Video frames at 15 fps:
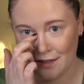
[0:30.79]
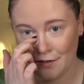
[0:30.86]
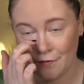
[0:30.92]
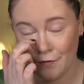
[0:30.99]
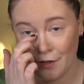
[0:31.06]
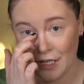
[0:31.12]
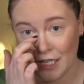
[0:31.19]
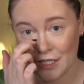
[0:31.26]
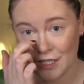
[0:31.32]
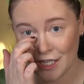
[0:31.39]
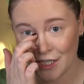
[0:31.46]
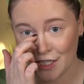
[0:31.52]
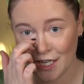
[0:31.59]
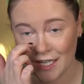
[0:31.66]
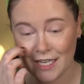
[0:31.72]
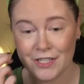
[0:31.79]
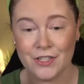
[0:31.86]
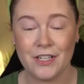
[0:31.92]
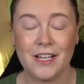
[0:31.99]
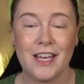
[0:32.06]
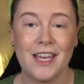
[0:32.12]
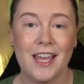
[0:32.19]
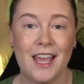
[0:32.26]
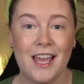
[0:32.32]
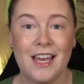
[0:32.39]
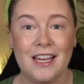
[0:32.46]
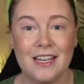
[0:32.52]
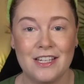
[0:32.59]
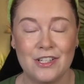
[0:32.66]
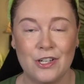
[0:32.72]
footage I shot yesterday
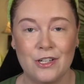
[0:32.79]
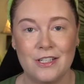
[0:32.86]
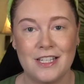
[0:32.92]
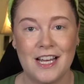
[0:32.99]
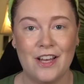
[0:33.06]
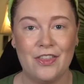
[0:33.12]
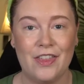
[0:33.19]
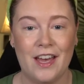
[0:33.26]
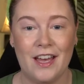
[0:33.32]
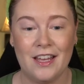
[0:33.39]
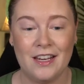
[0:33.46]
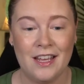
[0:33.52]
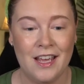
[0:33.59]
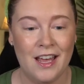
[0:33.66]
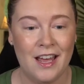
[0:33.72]
and it turns out that